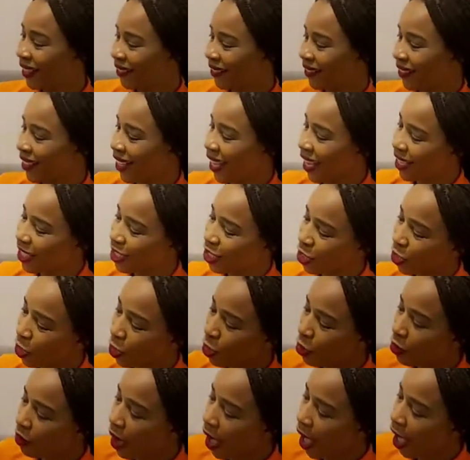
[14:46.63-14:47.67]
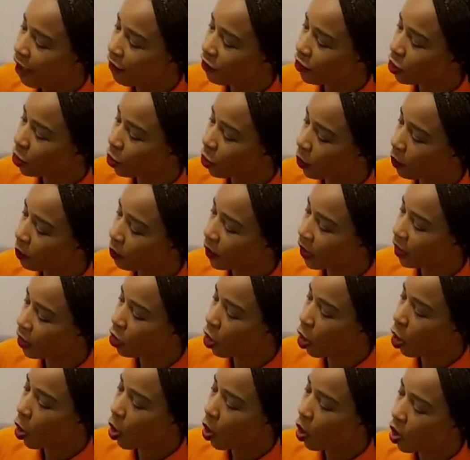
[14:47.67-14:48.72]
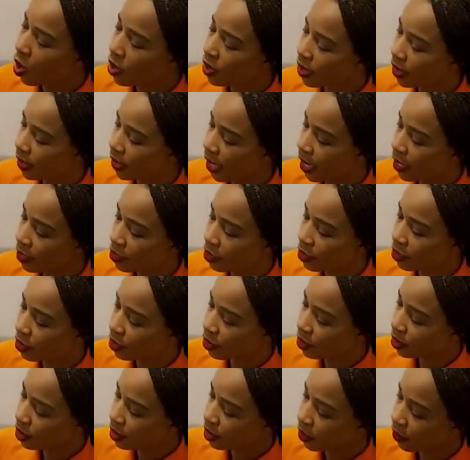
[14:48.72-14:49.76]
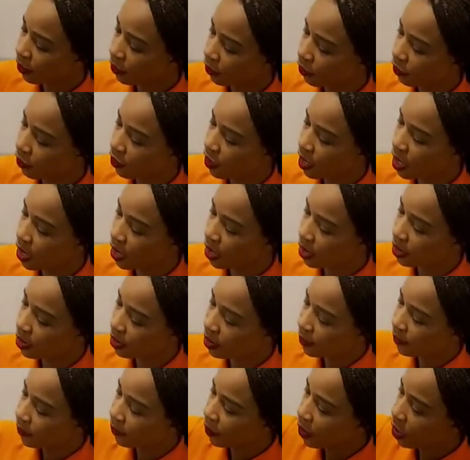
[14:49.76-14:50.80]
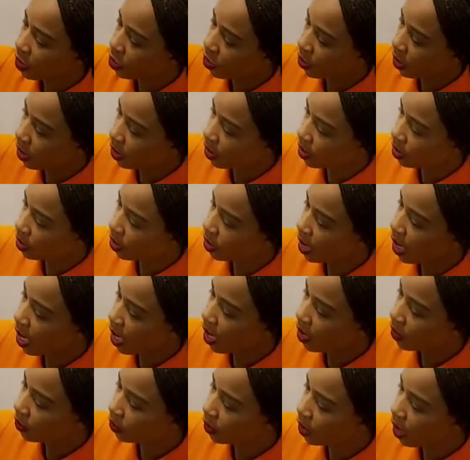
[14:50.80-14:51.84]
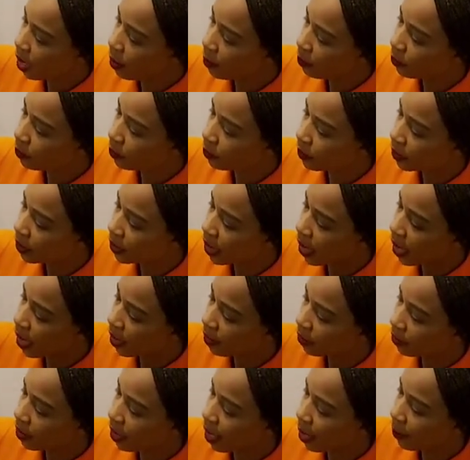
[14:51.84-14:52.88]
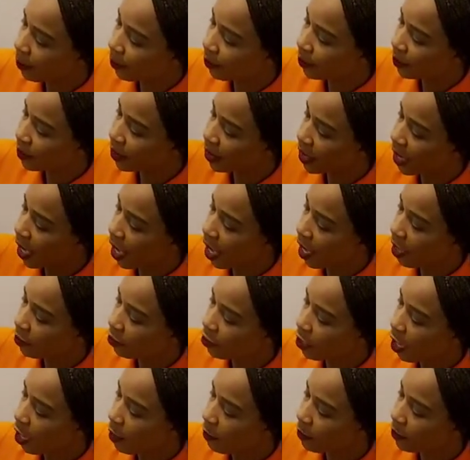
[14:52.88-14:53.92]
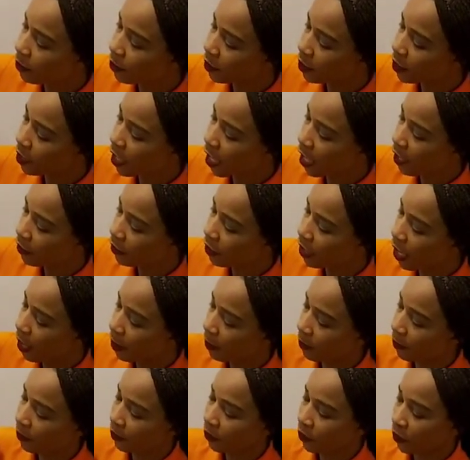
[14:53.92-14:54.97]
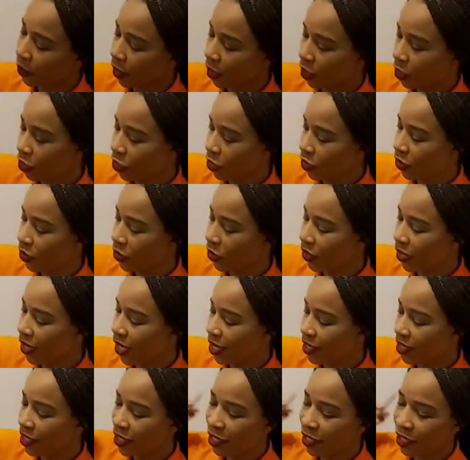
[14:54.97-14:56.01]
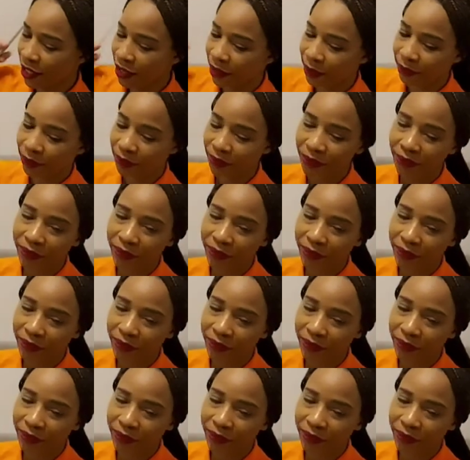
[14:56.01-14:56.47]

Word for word: Okay, so you have to complete all the letters V's. So it's down, up, down, up, down, up, down, up till you get here.